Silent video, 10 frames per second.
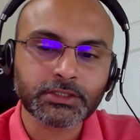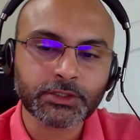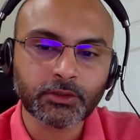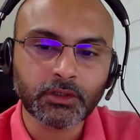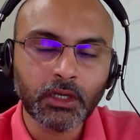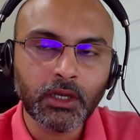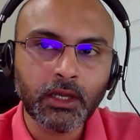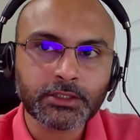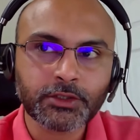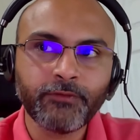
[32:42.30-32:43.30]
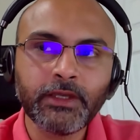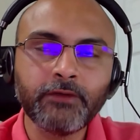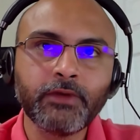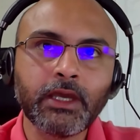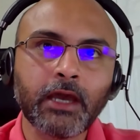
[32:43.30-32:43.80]
So
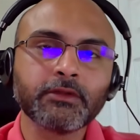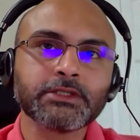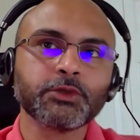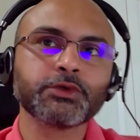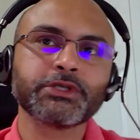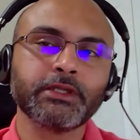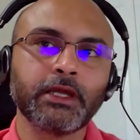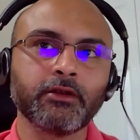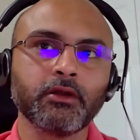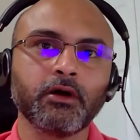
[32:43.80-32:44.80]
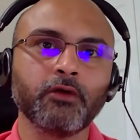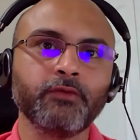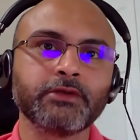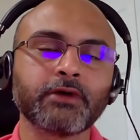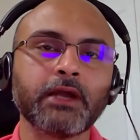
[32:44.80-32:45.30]
we have this notion that
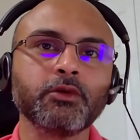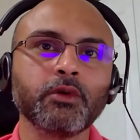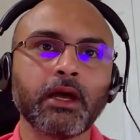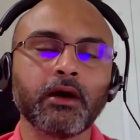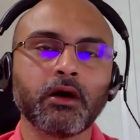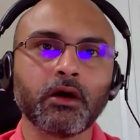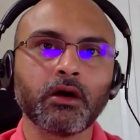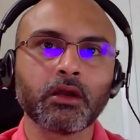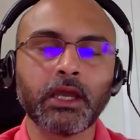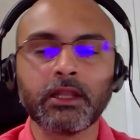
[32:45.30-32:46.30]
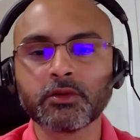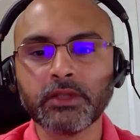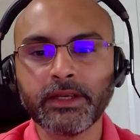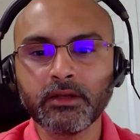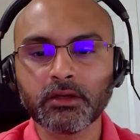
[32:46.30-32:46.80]
we try to
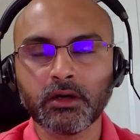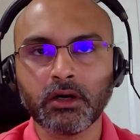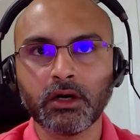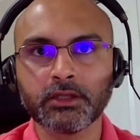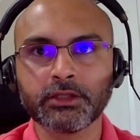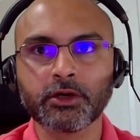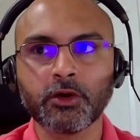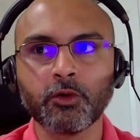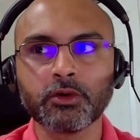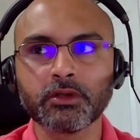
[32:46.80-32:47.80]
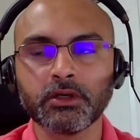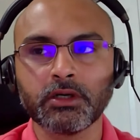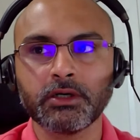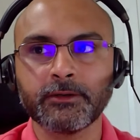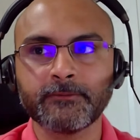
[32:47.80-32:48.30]
calculate
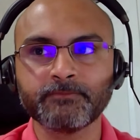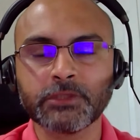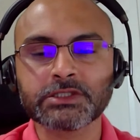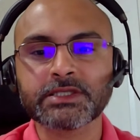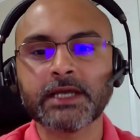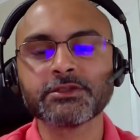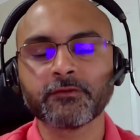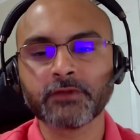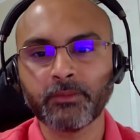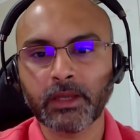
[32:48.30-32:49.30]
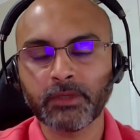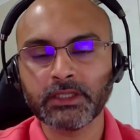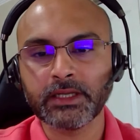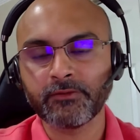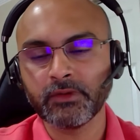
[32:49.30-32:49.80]
the size of the
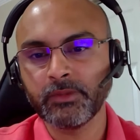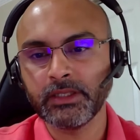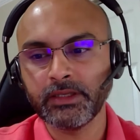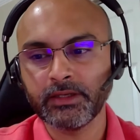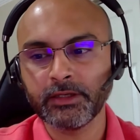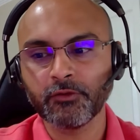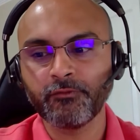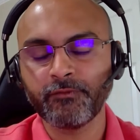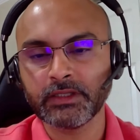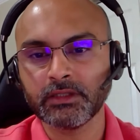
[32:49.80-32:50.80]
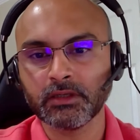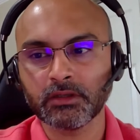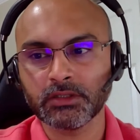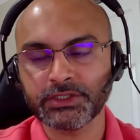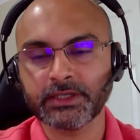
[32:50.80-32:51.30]
memory that will be needed to fit
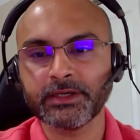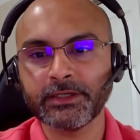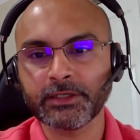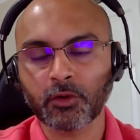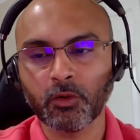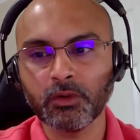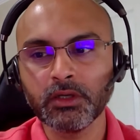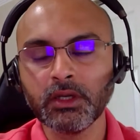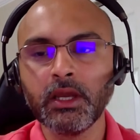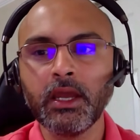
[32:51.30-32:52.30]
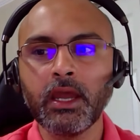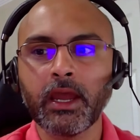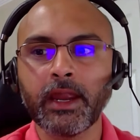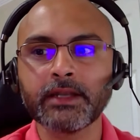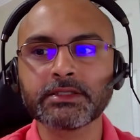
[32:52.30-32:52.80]
the generated code.
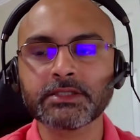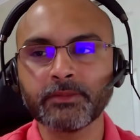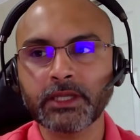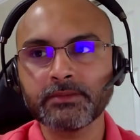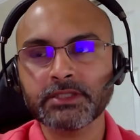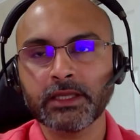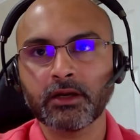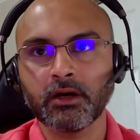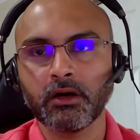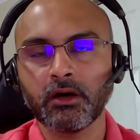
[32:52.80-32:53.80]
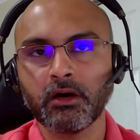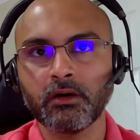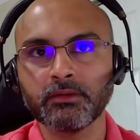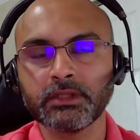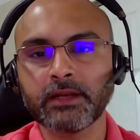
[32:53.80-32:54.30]
And sometimes like
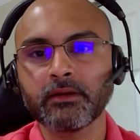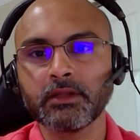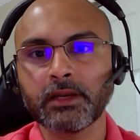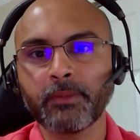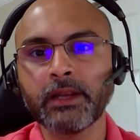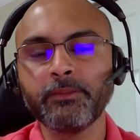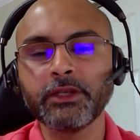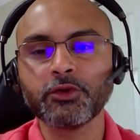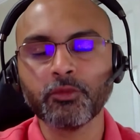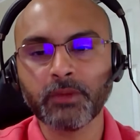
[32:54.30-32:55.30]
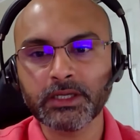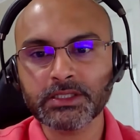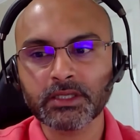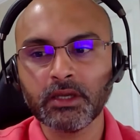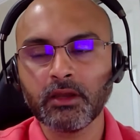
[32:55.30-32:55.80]
that might be too
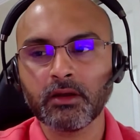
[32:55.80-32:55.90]
much,